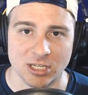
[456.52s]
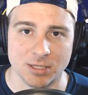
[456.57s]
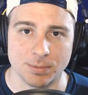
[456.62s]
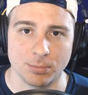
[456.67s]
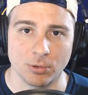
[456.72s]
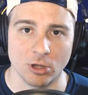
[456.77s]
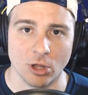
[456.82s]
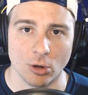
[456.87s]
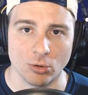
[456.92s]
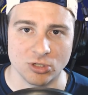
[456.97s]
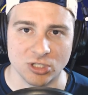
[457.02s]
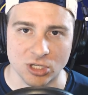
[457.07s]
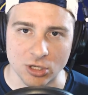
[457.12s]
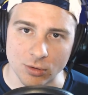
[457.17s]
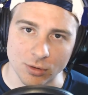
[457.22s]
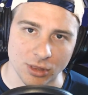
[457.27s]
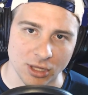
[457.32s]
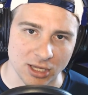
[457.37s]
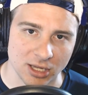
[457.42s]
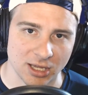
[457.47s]
below. Do
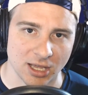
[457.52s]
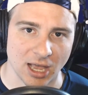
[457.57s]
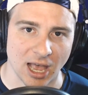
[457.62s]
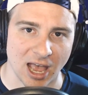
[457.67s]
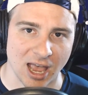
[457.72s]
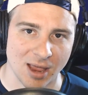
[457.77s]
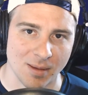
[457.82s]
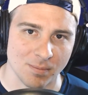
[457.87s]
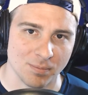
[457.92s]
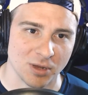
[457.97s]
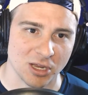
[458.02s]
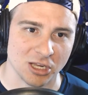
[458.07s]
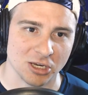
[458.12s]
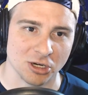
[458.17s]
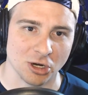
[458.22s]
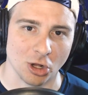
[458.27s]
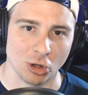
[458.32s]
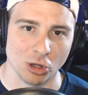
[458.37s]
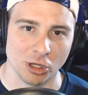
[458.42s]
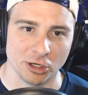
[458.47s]
you think I'm being
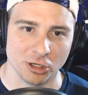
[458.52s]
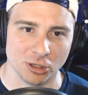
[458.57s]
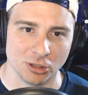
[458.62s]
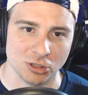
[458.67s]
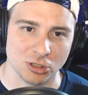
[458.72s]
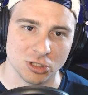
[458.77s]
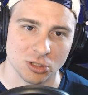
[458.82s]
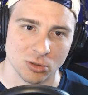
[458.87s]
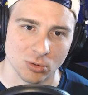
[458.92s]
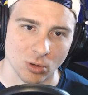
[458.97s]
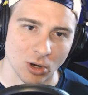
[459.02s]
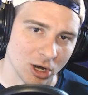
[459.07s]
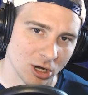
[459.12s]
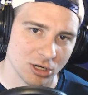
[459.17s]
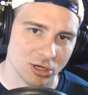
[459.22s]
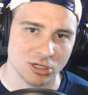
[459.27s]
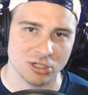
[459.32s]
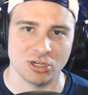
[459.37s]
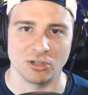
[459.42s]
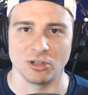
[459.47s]
a little too
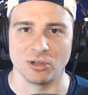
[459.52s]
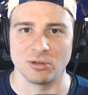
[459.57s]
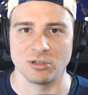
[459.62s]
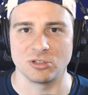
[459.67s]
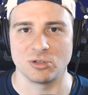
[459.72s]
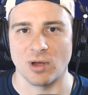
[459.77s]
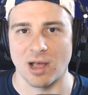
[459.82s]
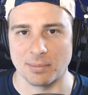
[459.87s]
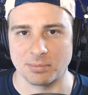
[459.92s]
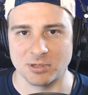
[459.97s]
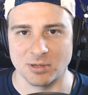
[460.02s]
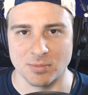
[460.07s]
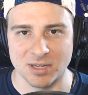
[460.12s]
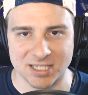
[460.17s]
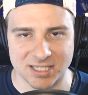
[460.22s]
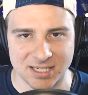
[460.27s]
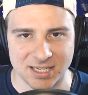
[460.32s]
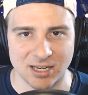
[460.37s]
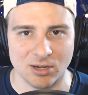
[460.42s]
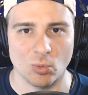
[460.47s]
harsh, a little too
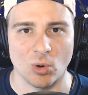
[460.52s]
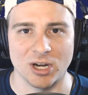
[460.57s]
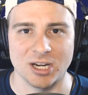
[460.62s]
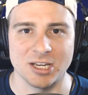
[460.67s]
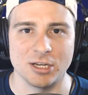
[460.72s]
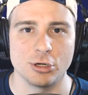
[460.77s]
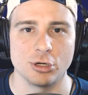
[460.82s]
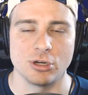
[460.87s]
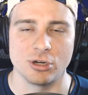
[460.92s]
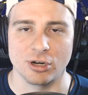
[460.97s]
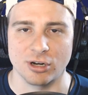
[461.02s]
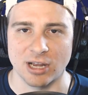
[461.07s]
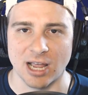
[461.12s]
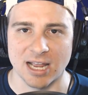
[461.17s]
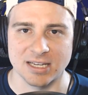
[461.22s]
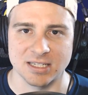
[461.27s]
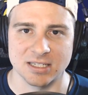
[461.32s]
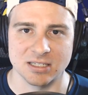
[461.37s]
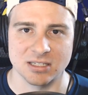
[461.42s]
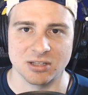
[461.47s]
optimistic? Want to hear your
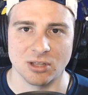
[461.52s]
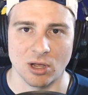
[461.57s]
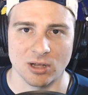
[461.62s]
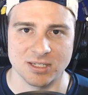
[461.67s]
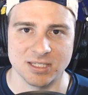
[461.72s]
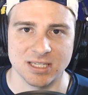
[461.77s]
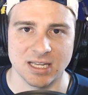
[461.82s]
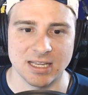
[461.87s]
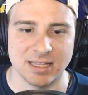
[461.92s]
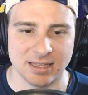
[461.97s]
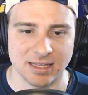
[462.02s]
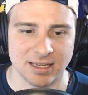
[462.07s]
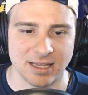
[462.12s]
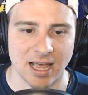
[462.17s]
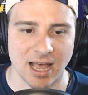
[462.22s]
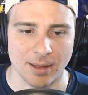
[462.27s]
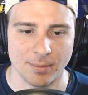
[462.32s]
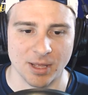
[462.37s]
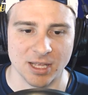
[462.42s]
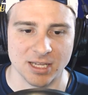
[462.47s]
guys' thoughts in the
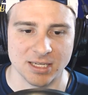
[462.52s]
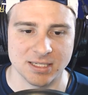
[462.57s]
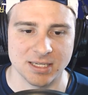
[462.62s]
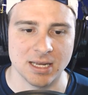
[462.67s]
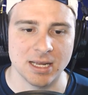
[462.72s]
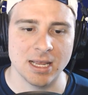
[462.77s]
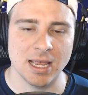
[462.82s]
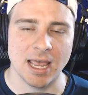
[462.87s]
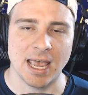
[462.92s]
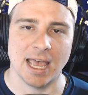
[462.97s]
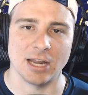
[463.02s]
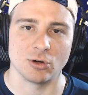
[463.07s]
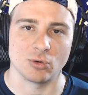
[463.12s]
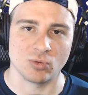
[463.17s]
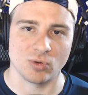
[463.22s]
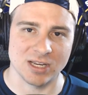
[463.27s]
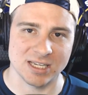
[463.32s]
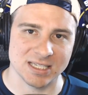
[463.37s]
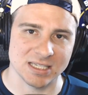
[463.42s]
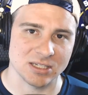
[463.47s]
comments. Had a
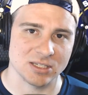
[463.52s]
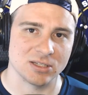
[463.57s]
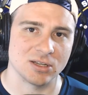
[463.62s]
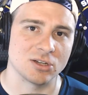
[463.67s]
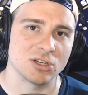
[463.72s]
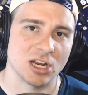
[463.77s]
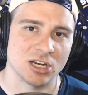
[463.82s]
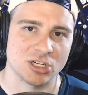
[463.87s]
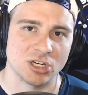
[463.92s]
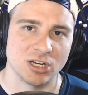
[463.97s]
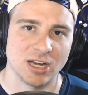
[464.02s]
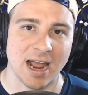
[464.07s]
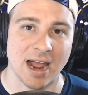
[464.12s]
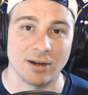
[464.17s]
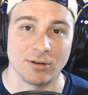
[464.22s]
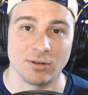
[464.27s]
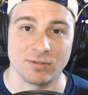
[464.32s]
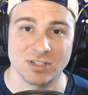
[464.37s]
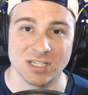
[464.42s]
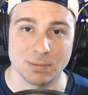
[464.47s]
recent suggestion
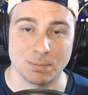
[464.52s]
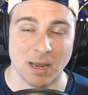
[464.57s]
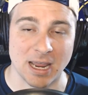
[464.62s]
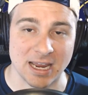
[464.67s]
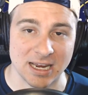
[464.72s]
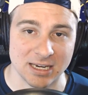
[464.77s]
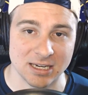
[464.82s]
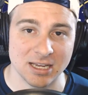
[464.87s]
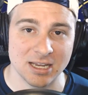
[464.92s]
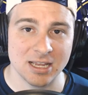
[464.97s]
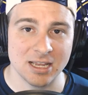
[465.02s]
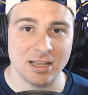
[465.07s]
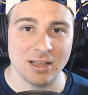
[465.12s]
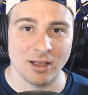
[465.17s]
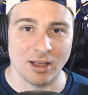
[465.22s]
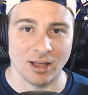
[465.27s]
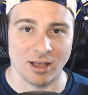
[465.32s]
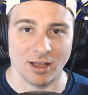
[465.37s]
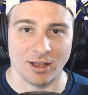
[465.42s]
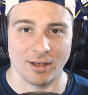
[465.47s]
out of Spain
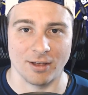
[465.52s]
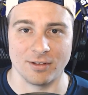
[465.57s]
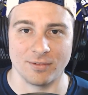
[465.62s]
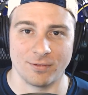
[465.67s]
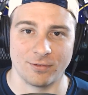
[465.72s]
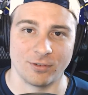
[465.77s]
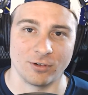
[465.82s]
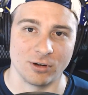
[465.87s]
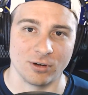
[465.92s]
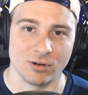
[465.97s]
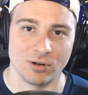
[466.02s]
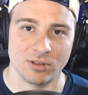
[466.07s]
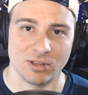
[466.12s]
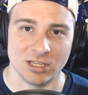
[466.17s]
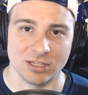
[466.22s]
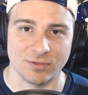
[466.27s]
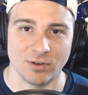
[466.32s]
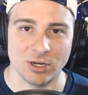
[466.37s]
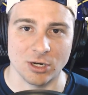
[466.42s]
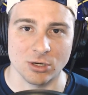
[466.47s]
for
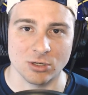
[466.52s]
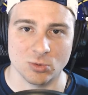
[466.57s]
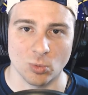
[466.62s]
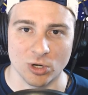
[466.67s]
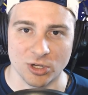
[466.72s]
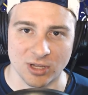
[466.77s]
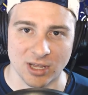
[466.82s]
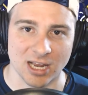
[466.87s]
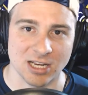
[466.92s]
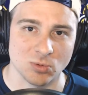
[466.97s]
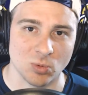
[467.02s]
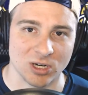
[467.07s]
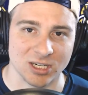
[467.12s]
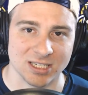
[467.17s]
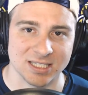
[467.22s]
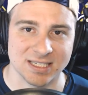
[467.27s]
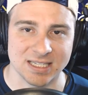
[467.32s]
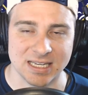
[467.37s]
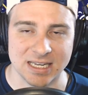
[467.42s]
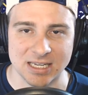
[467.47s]
these videos, what you guys want
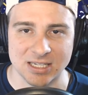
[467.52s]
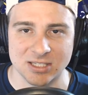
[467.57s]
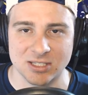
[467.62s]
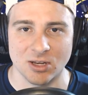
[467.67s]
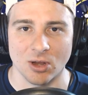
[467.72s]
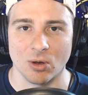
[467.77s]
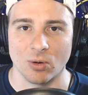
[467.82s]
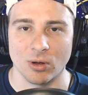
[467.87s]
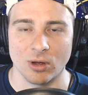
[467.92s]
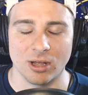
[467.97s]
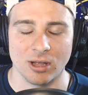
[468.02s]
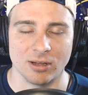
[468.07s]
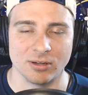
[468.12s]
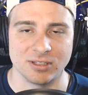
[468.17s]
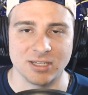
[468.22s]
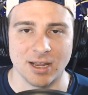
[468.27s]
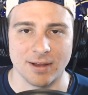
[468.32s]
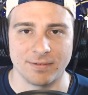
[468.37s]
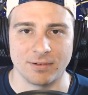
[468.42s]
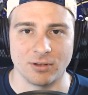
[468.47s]
to see. So I'll
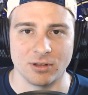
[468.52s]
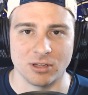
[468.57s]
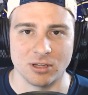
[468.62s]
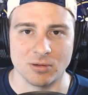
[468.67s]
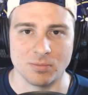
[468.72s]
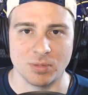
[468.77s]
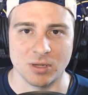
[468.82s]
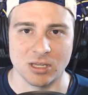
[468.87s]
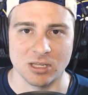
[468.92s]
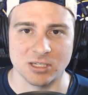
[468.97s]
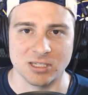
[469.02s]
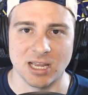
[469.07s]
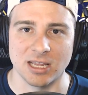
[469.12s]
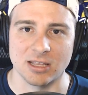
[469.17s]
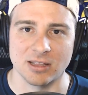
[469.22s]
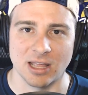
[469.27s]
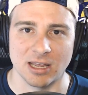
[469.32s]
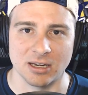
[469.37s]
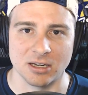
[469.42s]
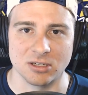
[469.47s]
definitely be
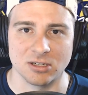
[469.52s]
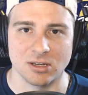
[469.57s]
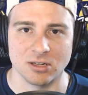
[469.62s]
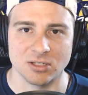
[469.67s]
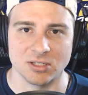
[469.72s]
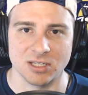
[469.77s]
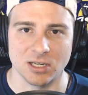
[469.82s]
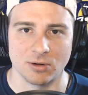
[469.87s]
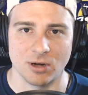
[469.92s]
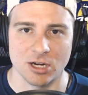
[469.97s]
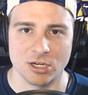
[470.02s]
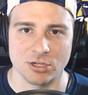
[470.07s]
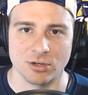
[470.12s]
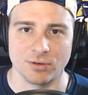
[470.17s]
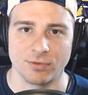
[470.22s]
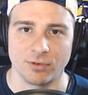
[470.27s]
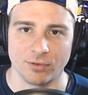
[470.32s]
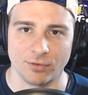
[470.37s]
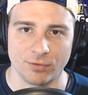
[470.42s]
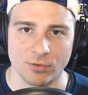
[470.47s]
taking that into
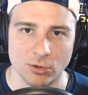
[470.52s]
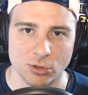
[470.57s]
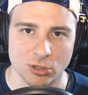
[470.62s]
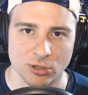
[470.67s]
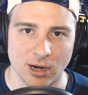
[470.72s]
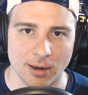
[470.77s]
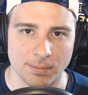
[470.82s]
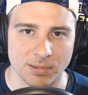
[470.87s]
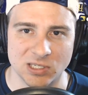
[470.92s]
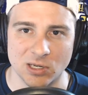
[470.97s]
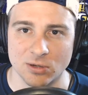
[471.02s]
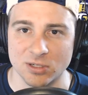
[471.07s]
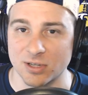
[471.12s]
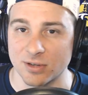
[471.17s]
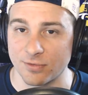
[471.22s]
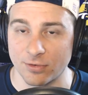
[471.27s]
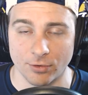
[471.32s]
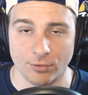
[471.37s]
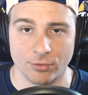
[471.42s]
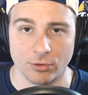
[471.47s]
consideration for future episodes,
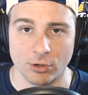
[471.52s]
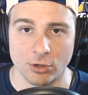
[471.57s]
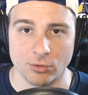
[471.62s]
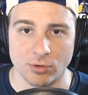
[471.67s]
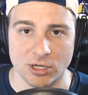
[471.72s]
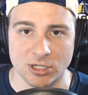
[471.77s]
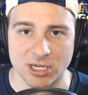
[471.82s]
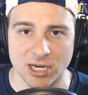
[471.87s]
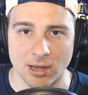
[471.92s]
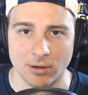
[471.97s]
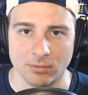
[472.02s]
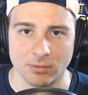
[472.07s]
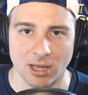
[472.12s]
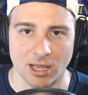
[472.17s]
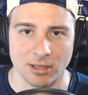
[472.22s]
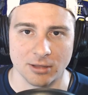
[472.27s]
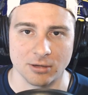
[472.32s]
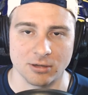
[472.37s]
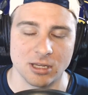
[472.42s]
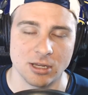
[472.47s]
and feel free to reach out
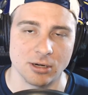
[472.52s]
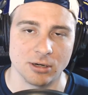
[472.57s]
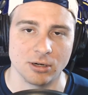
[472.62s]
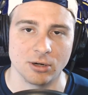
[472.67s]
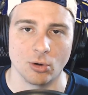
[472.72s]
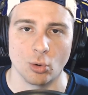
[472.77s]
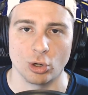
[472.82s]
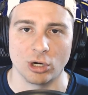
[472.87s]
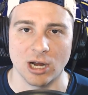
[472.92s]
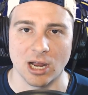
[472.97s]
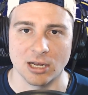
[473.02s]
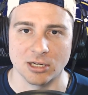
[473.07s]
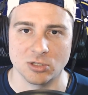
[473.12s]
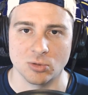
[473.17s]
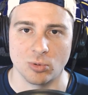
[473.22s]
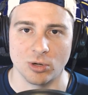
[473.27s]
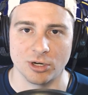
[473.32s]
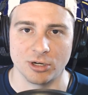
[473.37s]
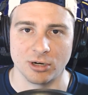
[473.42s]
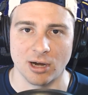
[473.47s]
either here or on
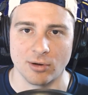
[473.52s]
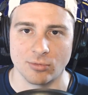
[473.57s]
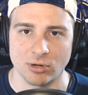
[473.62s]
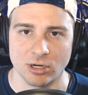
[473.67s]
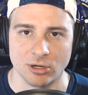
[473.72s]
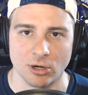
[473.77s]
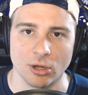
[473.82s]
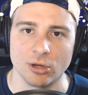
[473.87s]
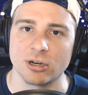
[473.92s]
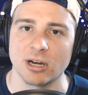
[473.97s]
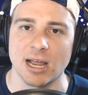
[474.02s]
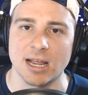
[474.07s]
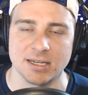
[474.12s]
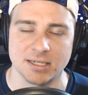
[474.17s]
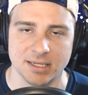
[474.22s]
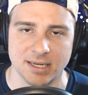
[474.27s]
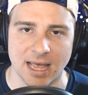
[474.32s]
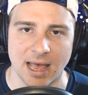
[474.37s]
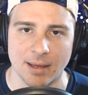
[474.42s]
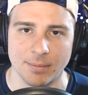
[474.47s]
Twitter. I read all your
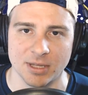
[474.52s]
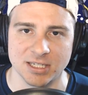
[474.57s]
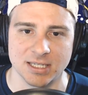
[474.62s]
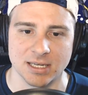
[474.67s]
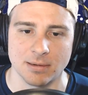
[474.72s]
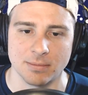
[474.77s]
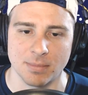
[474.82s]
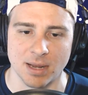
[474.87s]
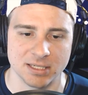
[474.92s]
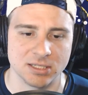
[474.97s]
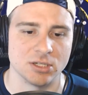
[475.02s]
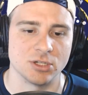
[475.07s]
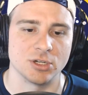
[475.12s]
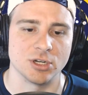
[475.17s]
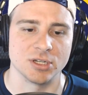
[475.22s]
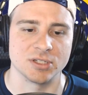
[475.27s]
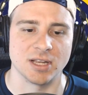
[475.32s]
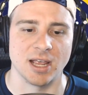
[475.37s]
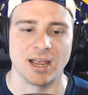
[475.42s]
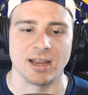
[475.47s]
guys' comments and
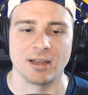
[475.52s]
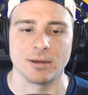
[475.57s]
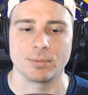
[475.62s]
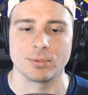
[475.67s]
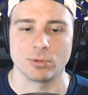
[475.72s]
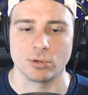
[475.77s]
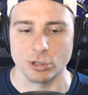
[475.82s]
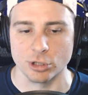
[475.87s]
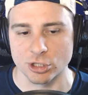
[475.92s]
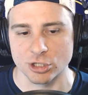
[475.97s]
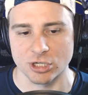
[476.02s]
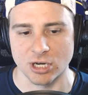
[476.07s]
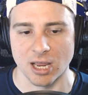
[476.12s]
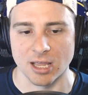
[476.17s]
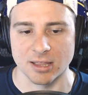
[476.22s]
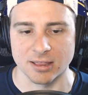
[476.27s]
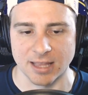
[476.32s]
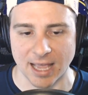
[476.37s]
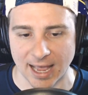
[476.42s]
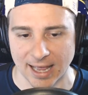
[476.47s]
messages. I
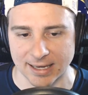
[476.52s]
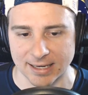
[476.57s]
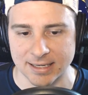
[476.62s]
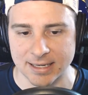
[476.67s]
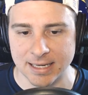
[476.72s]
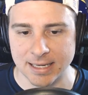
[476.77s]
appreciate that.